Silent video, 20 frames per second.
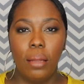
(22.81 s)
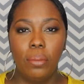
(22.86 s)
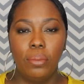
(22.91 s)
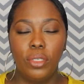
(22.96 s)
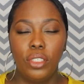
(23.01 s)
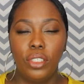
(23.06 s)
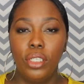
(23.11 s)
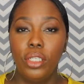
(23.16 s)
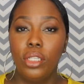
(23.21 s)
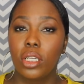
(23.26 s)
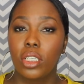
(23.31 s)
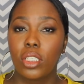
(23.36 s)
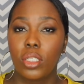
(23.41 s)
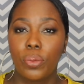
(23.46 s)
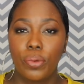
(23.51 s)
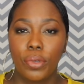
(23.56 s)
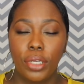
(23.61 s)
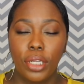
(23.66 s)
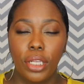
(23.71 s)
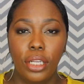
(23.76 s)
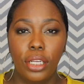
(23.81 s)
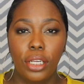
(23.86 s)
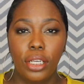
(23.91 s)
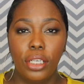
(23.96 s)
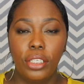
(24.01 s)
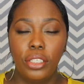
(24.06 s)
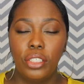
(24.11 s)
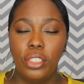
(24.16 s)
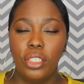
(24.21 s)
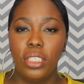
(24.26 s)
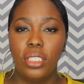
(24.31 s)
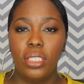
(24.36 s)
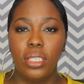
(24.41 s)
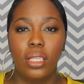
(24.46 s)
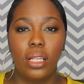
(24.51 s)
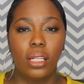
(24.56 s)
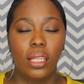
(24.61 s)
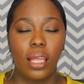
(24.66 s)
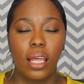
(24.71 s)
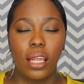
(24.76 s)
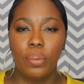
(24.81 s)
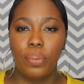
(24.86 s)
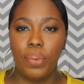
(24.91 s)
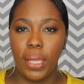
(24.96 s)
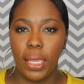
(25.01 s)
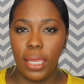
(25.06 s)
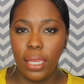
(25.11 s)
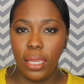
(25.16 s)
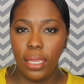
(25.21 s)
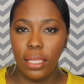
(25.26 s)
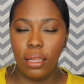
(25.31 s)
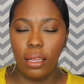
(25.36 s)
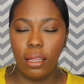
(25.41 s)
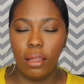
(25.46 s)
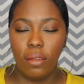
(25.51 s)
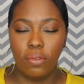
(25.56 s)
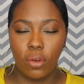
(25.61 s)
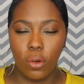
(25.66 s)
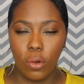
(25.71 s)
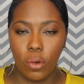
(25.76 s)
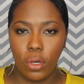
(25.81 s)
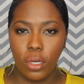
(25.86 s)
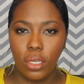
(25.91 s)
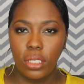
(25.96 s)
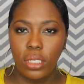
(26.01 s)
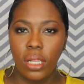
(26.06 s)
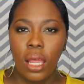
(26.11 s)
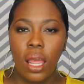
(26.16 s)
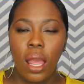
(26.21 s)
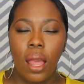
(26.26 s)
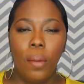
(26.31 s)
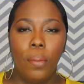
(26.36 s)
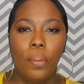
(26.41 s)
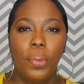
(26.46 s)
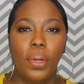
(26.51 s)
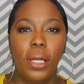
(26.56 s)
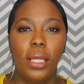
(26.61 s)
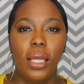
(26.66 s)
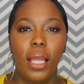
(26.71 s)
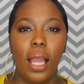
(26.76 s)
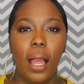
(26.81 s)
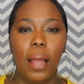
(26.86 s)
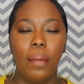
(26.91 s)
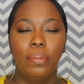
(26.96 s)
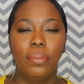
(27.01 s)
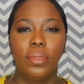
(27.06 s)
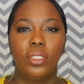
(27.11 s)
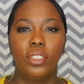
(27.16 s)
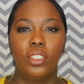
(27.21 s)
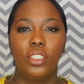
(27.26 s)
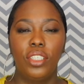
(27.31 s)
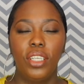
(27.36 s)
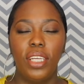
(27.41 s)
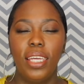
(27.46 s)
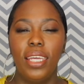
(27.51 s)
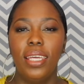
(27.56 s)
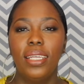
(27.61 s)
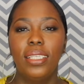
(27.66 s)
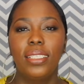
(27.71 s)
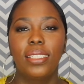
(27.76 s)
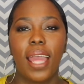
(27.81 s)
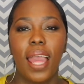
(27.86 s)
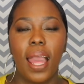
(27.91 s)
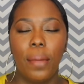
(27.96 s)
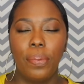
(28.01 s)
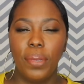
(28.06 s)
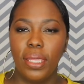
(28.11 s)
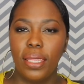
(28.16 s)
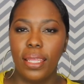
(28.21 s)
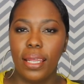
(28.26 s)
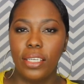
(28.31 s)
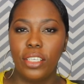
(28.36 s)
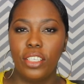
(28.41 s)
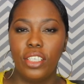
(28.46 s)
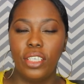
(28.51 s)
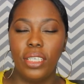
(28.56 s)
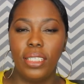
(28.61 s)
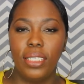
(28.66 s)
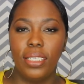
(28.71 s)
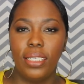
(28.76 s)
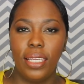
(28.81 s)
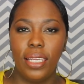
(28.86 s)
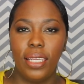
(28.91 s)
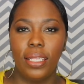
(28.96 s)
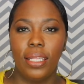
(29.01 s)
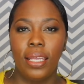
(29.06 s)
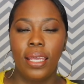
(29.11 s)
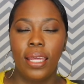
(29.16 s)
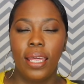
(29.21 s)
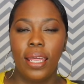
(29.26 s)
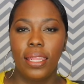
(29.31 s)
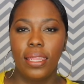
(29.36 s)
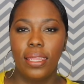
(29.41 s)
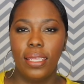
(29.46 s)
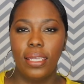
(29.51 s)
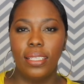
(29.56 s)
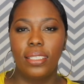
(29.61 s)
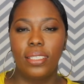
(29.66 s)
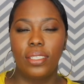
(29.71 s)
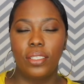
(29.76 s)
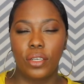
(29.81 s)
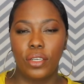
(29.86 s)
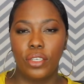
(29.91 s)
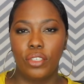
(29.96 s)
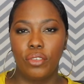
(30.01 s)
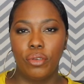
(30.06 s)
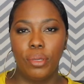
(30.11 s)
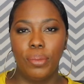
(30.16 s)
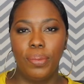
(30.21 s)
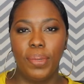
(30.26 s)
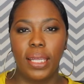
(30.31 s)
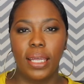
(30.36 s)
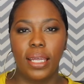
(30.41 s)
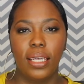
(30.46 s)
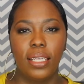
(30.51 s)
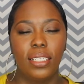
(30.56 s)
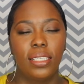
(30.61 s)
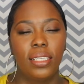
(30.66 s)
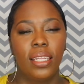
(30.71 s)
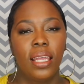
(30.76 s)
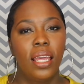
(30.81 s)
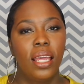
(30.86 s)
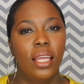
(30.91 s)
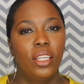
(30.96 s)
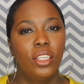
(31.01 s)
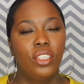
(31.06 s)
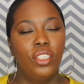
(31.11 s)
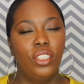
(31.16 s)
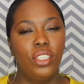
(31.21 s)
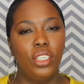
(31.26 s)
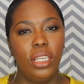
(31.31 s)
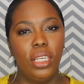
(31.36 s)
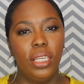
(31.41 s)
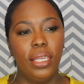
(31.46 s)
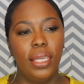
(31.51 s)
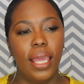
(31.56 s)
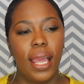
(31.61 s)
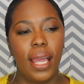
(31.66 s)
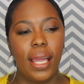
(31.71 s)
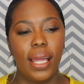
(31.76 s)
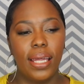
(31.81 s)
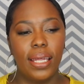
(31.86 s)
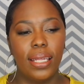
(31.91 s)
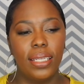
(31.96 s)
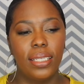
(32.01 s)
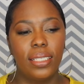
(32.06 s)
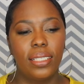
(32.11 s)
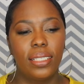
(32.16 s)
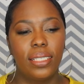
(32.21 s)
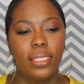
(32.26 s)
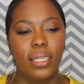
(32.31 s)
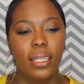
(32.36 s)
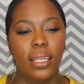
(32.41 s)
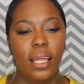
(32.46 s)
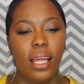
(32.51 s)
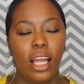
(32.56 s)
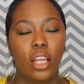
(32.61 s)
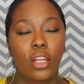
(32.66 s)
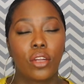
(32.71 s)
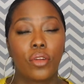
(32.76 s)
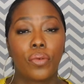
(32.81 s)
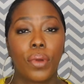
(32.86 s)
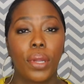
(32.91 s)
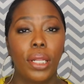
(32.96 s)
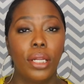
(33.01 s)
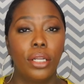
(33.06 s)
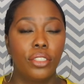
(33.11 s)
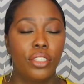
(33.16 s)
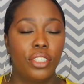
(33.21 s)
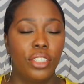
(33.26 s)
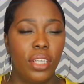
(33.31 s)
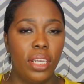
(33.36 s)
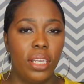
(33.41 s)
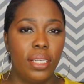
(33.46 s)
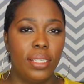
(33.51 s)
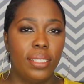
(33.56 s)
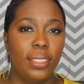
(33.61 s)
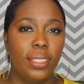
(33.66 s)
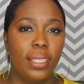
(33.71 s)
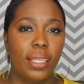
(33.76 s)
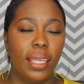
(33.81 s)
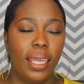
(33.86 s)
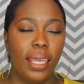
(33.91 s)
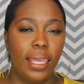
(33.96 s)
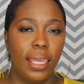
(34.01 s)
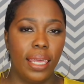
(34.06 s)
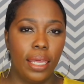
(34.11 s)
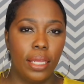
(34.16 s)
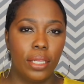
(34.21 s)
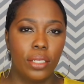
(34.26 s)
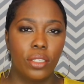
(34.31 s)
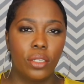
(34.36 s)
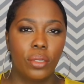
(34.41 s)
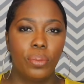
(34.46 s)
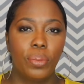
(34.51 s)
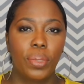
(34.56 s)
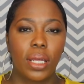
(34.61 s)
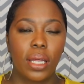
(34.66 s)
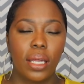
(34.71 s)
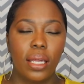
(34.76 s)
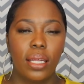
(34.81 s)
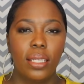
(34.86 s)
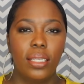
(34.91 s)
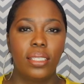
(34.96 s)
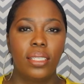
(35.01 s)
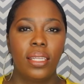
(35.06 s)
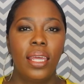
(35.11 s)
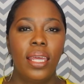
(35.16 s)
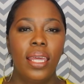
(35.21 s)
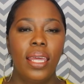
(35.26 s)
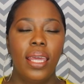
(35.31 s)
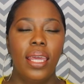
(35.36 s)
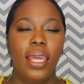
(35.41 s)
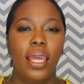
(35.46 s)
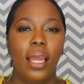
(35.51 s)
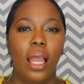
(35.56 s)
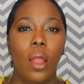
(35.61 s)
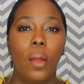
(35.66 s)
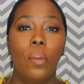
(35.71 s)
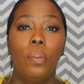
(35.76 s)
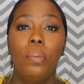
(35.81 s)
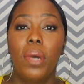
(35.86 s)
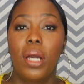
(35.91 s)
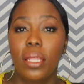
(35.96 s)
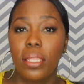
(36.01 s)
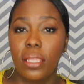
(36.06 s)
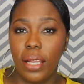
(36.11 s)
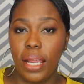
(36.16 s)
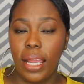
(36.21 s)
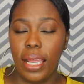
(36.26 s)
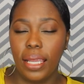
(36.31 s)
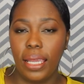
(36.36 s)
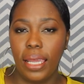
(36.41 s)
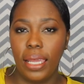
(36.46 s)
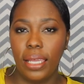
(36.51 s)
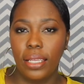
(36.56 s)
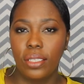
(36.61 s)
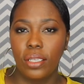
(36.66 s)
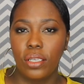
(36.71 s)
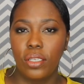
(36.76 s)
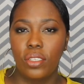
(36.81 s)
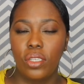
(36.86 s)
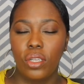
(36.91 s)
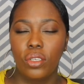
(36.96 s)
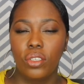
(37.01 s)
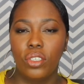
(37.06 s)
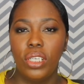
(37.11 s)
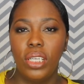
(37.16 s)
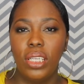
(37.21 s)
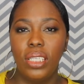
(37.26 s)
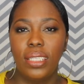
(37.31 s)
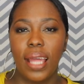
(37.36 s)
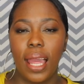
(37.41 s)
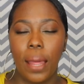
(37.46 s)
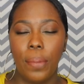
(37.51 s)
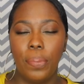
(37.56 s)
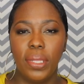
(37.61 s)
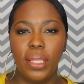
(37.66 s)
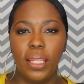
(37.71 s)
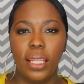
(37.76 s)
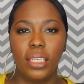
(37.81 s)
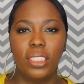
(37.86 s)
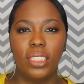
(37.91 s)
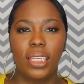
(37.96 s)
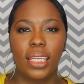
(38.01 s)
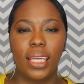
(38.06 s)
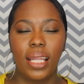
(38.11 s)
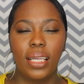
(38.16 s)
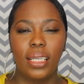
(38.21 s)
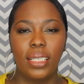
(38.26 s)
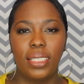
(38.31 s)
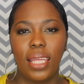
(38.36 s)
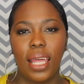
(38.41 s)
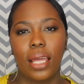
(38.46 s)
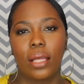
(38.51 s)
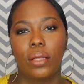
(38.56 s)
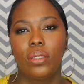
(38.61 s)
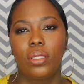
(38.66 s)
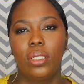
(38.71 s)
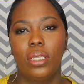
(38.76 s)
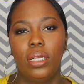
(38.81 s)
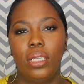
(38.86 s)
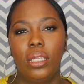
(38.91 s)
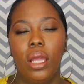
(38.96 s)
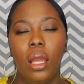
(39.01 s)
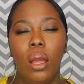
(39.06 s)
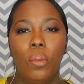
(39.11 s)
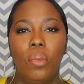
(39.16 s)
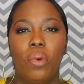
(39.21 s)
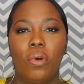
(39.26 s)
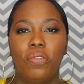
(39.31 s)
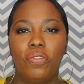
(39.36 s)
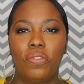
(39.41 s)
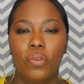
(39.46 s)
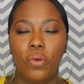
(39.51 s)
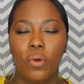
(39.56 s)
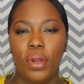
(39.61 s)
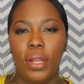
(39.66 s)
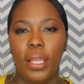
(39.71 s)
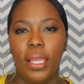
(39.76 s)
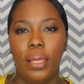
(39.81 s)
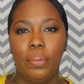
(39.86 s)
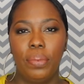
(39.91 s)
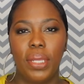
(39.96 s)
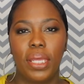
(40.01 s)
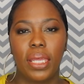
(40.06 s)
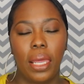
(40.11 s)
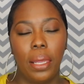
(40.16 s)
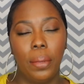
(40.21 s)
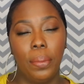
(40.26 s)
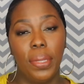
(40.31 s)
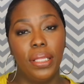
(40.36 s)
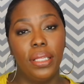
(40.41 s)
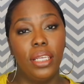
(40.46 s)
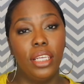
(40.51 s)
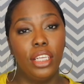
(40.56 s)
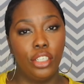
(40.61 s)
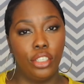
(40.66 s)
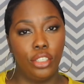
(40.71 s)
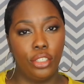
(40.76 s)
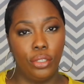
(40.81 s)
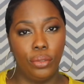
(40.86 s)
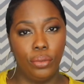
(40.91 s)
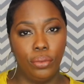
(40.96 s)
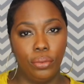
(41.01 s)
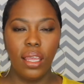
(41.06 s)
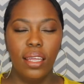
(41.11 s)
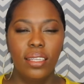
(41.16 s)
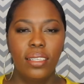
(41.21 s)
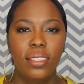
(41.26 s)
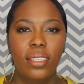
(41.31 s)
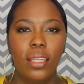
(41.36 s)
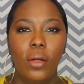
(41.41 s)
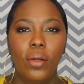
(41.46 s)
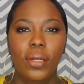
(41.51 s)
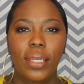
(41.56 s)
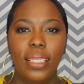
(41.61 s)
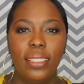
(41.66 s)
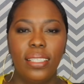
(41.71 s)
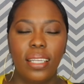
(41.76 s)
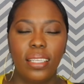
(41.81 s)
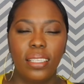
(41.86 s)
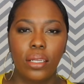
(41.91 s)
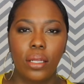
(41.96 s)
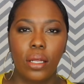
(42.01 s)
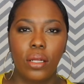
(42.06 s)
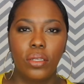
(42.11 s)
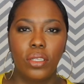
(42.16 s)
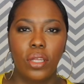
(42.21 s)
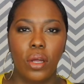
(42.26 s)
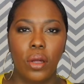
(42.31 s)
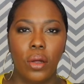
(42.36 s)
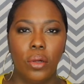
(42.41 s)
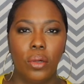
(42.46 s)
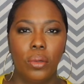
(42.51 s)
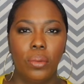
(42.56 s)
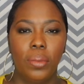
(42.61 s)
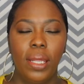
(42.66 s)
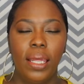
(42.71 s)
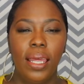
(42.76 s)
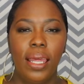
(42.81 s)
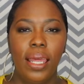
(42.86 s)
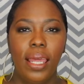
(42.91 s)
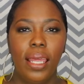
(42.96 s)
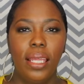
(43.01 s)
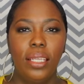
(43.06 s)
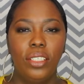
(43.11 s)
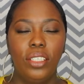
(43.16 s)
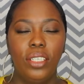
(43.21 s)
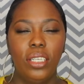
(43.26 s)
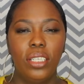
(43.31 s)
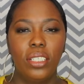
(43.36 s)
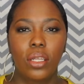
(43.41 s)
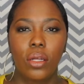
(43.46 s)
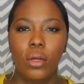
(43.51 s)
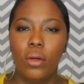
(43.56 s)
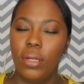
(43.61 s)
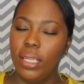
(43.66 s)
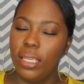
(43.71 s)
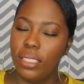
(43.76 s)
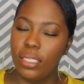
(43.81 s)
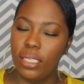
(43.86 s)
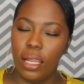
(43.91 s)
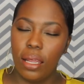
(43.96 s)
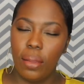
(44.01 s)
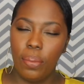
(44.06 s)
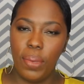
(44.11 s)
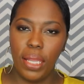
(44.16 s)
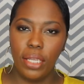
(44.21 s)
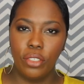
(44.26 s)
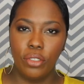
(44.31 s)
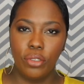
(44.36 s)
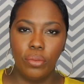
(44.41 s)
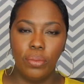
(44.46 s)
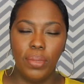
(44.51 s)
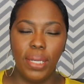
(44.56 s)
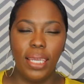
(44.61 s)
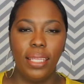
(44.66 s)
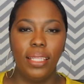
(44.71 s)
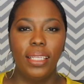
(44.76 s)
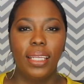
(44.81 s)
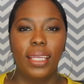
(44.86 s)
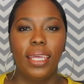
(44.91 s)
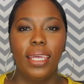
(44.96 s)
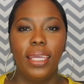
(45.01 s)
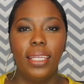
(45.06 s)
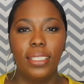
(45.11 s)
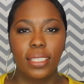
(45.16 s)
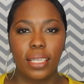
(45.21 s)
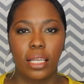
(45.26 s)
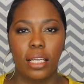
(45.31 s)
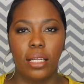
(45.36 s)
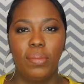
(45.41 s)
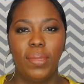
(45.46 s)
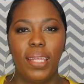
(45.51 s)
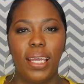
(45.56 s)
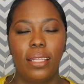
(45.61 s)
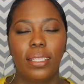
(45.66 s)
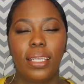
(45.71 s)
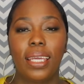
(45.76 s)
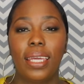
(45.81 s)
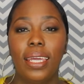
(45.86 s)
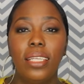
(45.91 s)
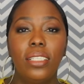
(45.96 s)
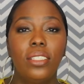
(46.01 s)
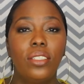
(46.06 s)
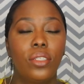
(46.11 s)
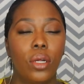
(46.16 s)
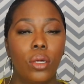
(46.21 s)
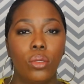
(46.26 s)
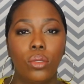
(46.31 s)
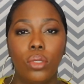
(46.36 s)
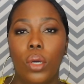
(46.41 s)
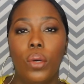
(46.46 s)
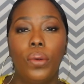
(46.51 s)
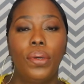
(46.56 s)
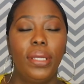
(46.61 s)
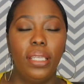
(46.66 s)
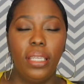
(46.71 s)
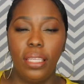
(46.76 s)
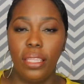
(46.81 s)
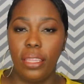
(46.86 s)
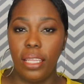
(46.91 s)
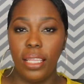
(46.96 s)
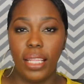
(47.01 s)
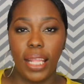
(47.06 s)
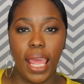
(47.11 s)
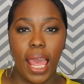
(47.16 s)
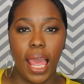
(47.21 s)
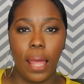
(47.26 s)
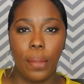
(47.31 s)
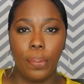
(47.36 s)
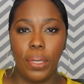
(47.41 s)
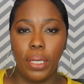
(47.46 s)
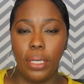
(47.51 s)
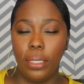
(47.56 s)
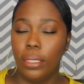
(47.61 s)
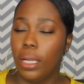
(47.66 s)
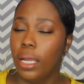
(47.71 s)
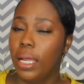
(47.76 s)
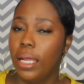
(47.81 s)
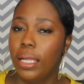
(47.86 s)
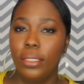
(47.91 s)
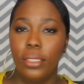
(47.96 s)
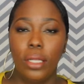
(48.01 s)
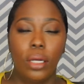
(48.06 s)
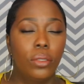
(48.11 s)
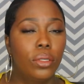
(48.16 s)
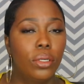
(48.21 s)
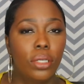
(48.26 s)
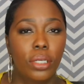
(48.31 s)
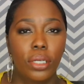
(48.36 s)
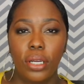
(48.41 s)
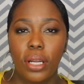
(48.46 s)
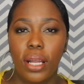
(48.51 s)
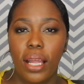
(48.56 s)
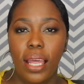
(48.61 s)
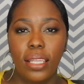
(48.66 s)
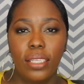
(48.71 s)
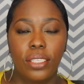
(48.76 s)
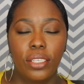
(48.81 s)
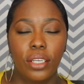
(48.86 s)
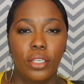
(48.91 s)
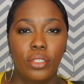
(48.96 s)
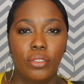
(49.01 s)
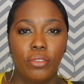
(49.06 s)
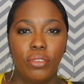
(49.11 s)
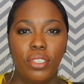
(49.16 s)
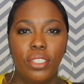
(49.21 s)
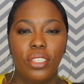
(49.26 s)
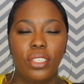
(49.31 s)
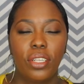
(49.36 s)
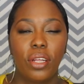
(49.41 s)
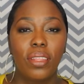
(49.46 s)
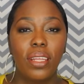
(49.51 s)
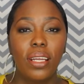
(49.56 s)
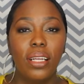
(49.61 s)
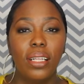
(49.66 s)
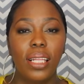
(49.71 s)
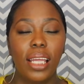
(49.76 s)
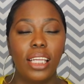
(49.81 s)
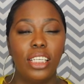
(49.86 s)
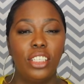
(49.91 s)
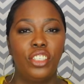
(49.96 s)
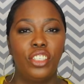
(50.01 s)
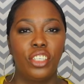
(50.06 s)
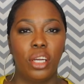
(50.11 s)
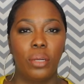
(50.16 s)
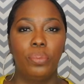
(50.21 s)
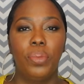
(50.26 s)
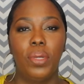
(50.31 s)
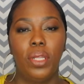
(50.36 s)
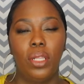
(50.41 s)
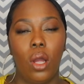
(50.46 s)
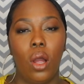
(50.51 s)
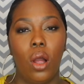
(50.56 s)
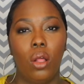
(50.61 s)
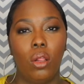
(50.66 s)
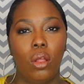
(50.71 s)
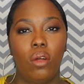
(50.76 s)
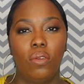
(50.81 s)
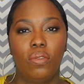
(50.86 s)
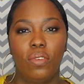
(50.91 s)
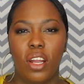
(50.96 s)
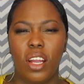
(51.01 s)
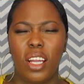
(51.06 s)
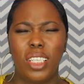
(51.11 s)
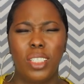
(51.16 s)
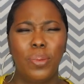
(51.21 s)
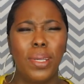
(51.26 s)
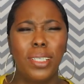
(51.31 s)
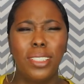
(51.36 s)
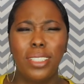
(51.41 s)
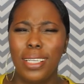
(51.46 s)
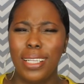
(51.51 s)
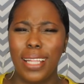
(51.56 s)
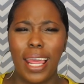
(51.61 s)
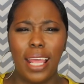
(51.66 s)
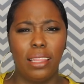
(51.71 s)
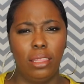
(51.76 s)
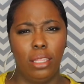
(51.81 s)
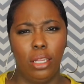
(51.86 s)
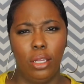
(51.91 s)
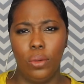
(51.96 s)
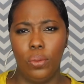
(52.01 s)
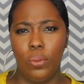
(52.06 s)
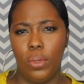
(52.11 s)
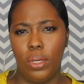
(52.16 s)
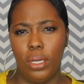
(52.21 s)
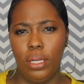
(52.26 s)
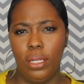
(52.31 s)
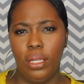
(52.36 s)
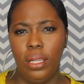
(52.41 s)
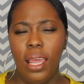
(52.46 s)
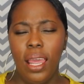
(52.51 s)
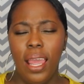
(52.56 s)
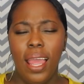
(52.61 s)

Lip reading: She looks pretty good. She's in a lot of pain, of course, but she is happy that she did this surgery because she has a greater chance to get cancer because her mother had cancer, so she's happy that she kind of tackled it before it became an issue. So Contessa goes home and she's going into her bedroom and the kids come. Now the kids don't know anything that happened, don't know the girl had surgery, so they're like jumping all over her, especially that little one.